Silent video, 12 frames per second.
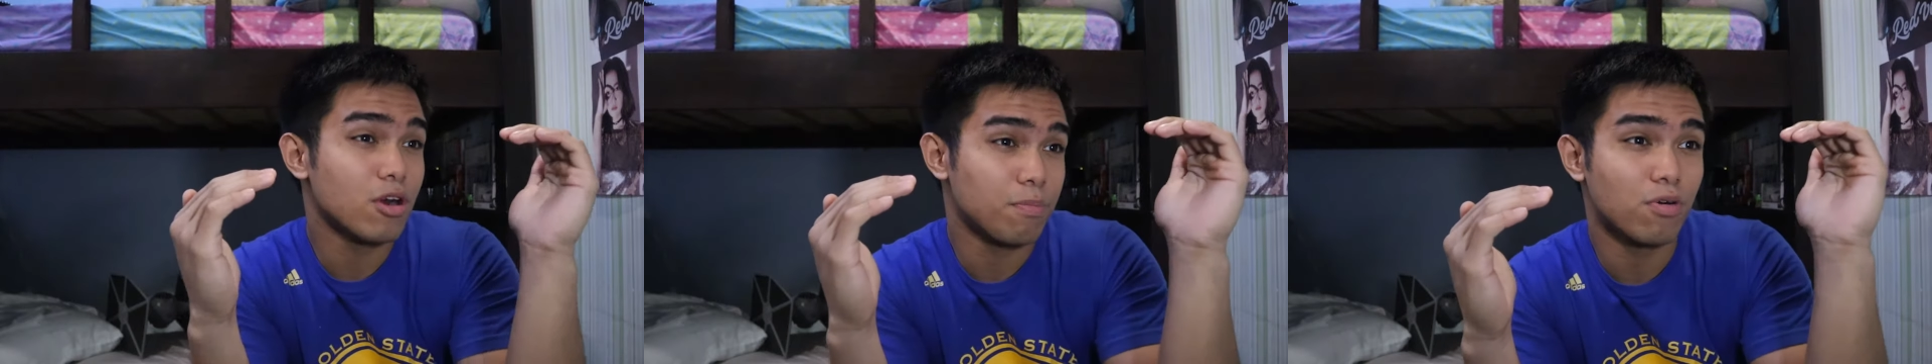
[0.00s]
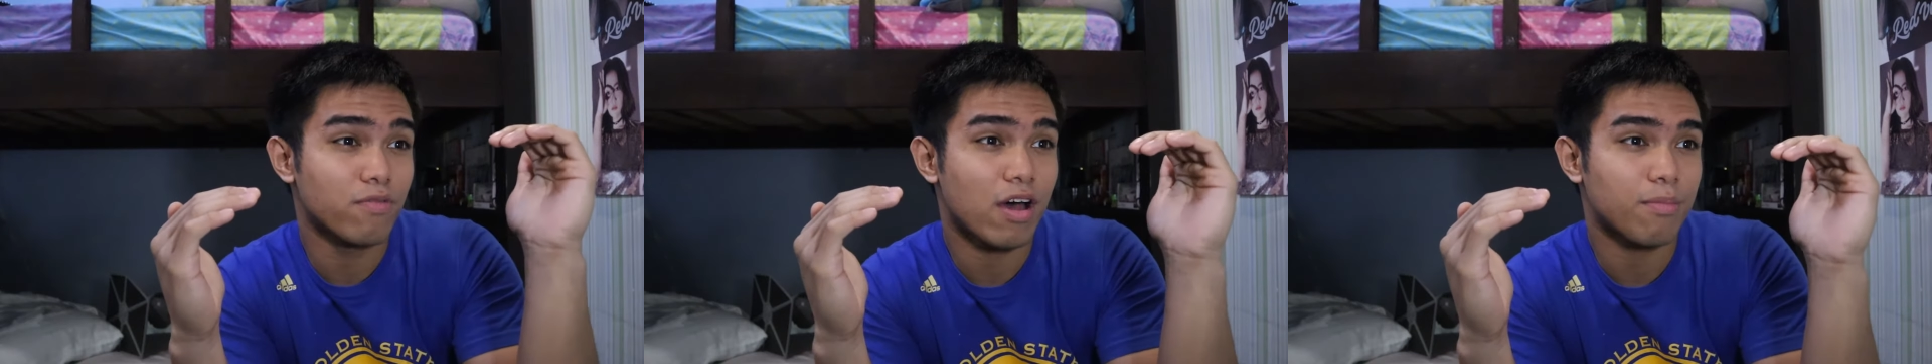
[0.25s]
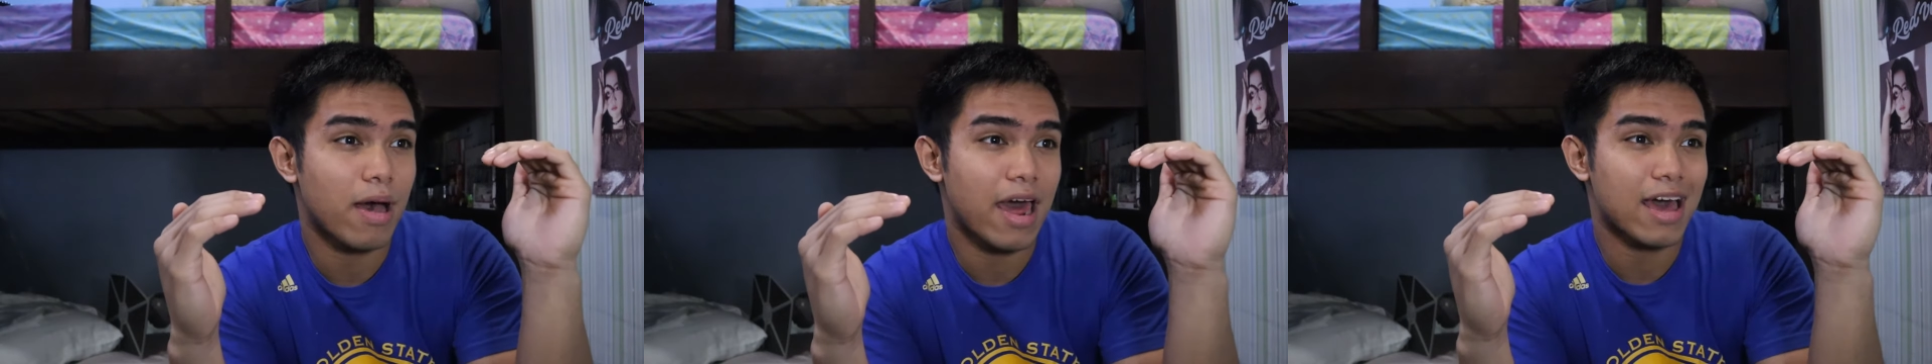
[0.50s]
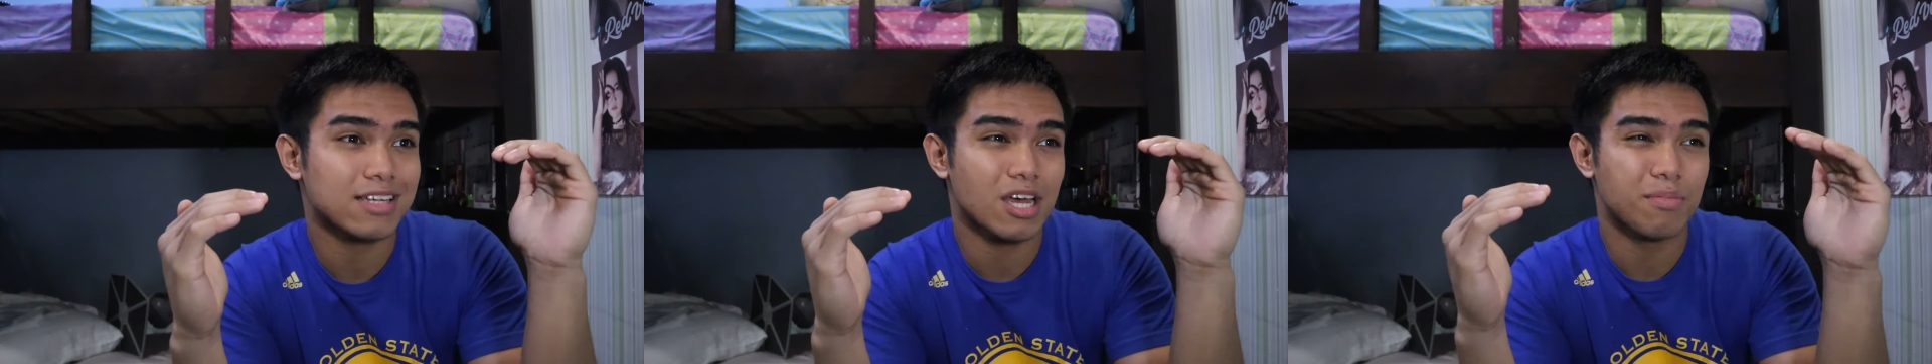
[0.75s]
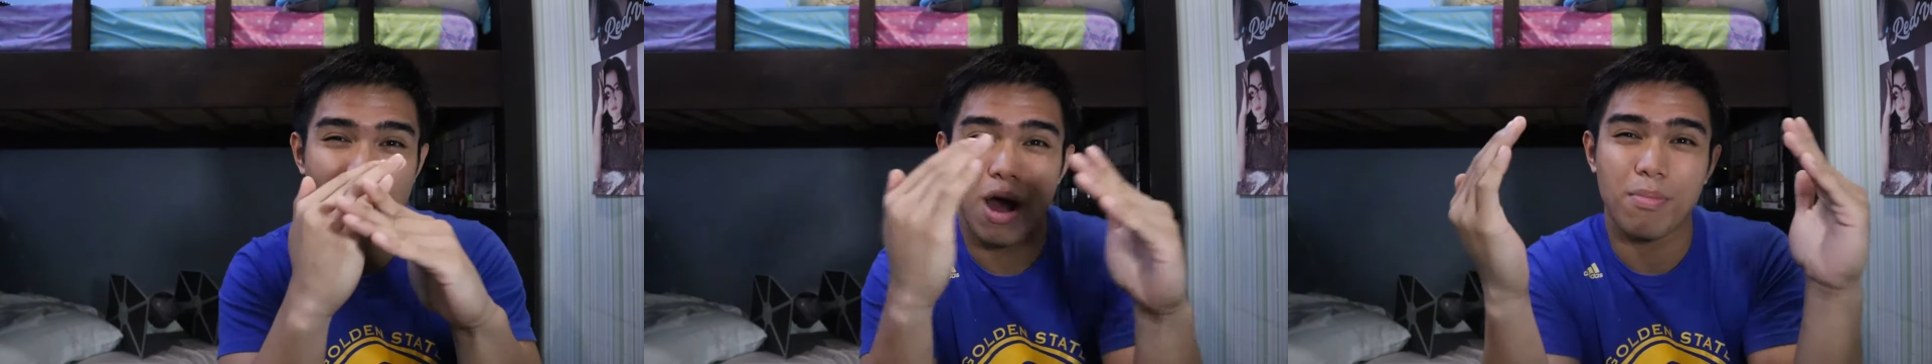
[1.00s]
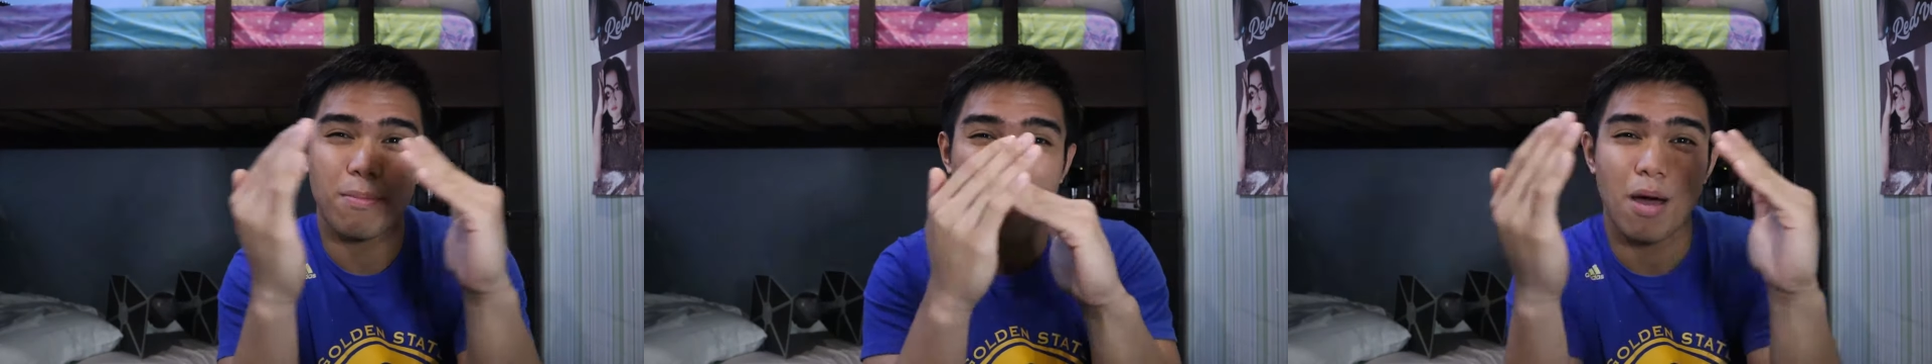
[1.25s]
gonna prove how badass I am,
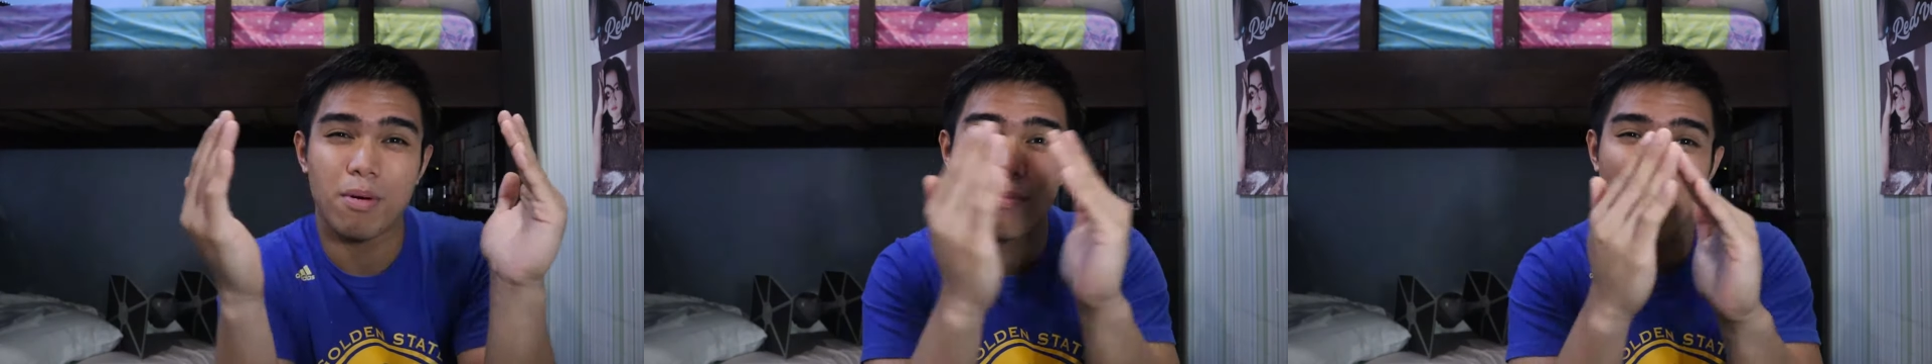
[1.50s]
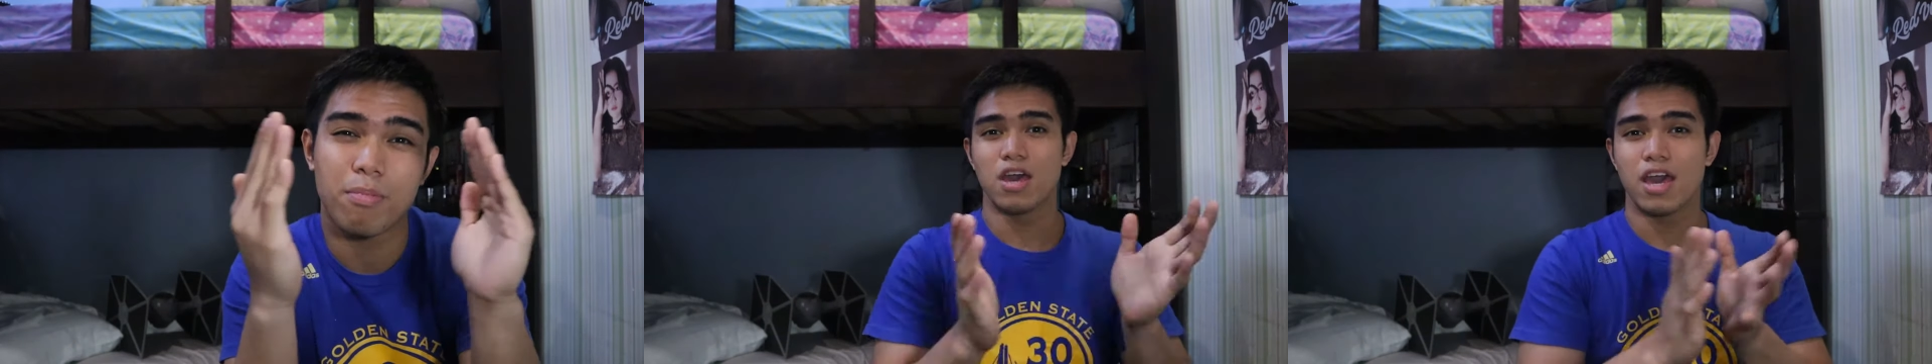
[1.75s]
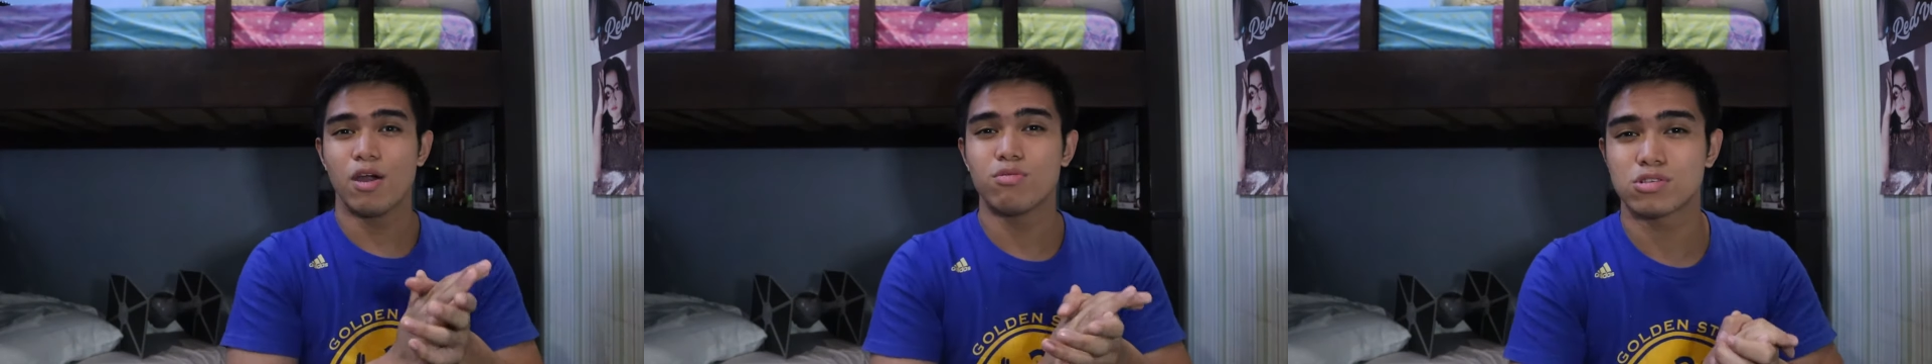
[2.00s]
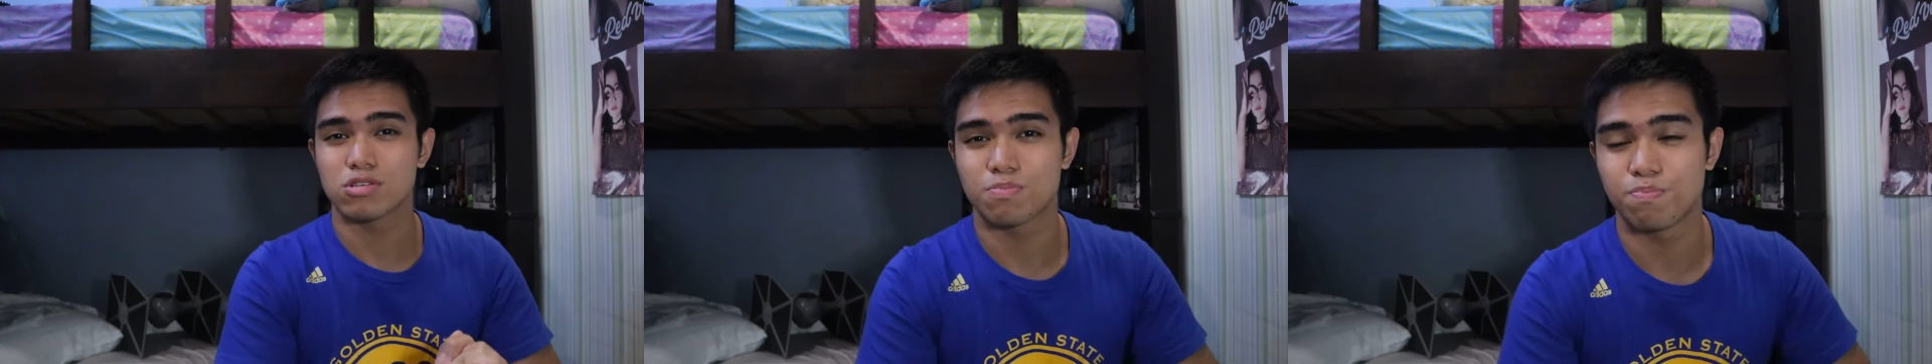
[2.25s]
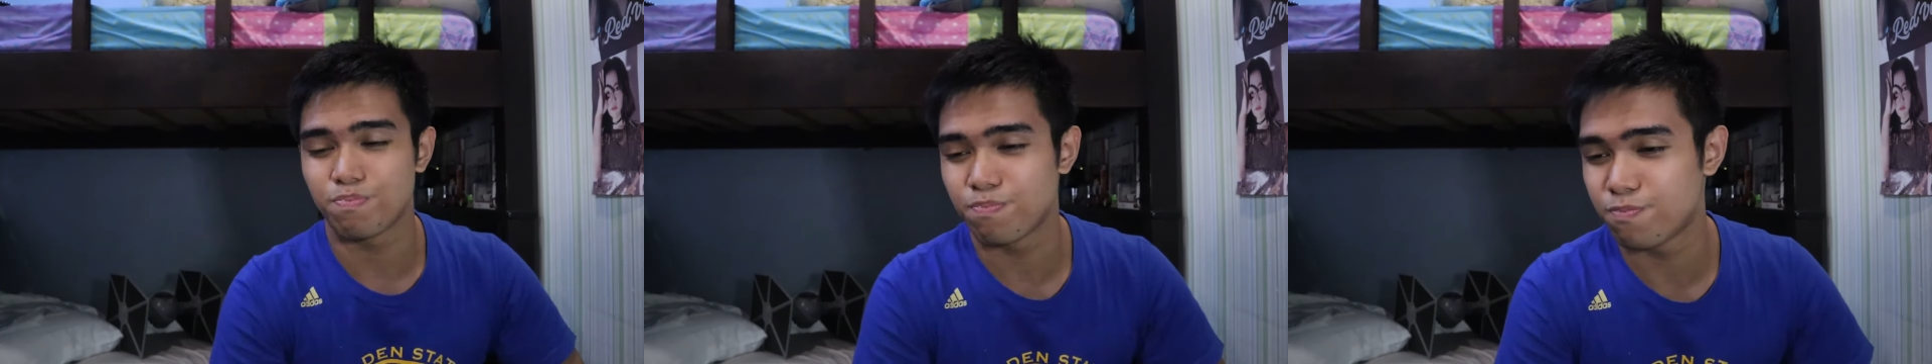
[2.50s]
bah, bah, bah, bah, bah. It was just